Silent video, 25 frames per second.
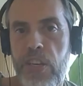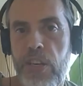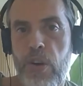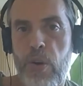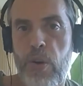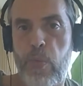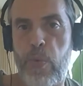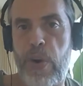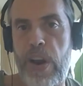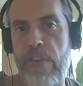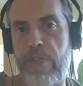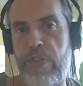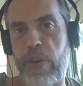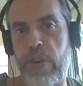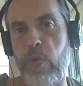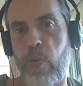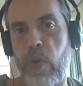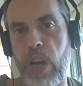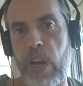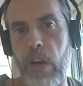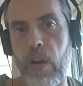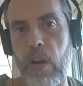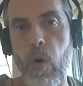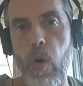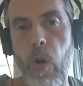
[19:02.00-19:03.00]
or whatever you want
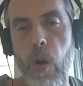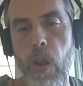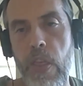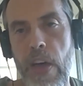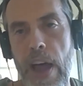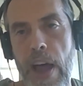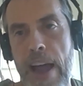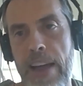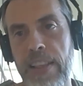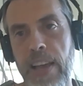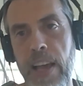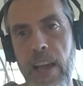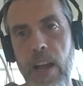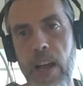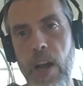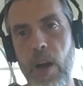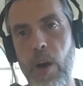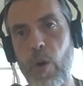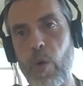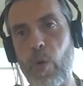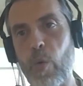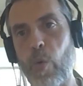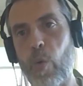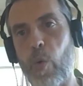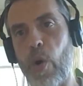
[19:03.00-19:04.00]
to call that,
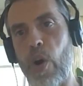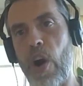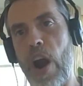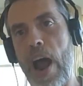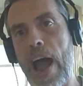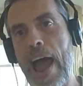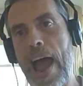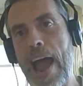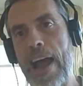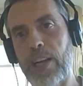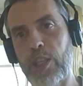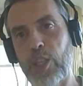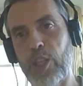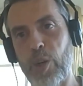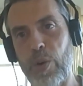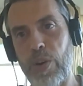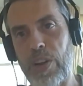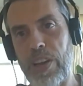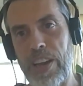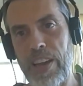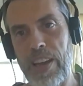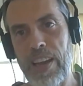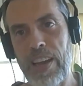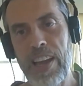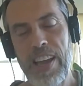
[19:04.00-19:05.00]
where
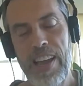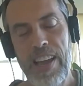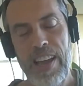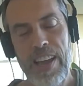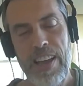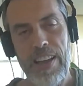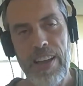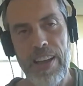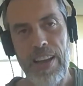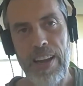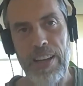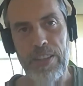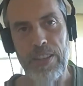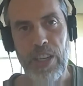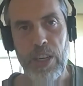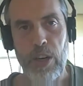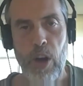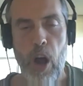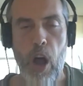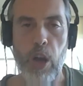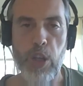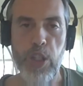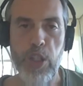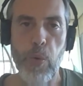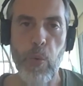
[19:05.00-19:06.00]
actually
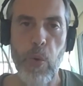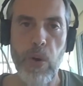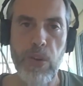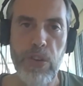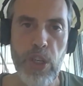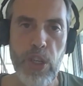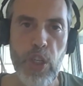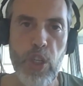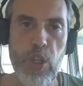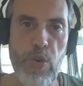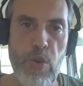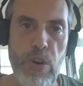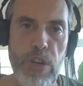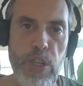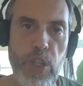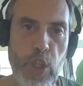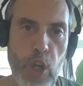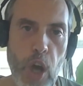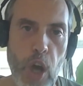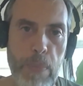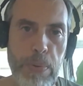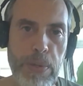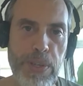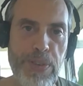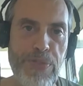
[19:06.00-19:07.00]
technology will destroy
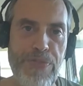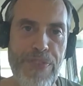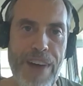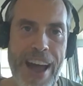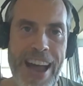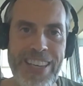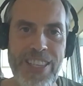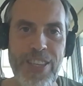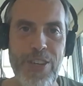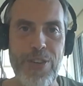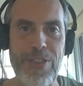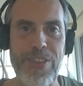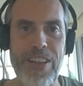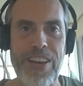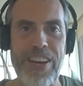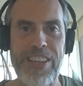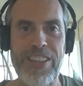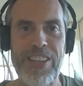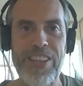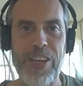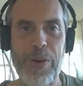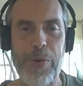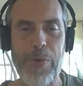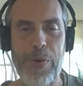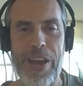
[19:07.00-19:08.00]
jobs faster than it
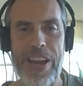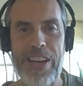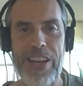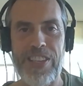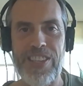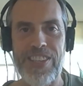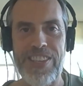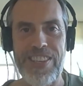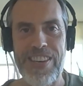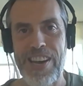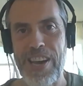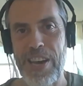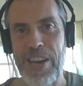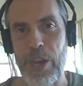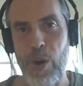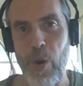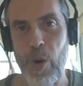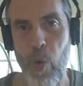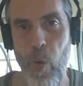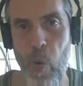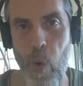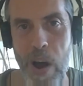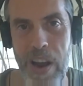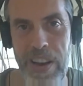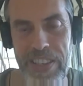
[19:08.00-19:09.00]
creates new
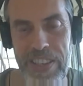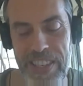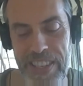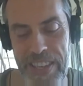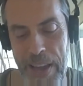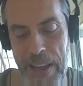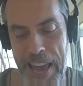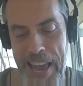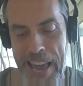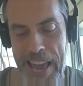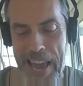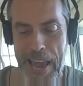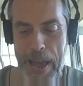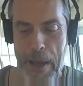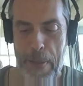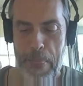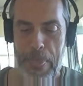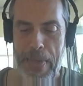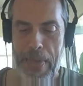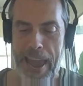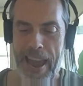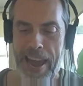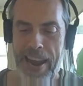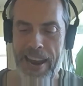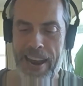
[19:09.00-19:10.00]
ones.
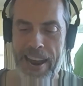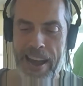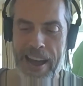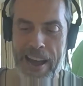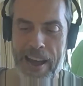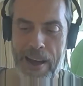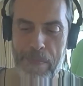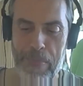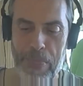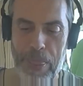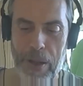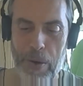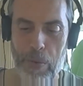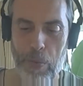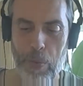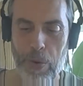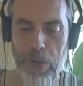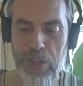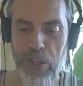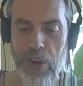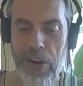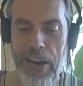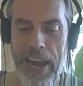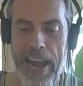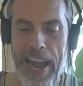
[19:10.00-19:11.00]
And what's
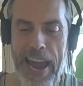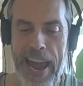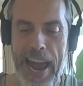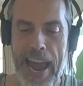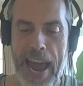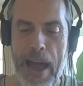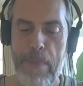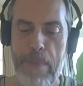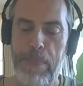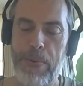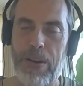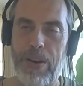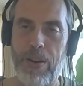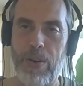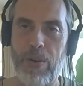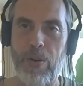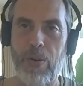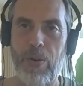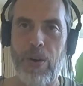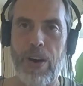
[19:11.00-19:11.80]
going to happen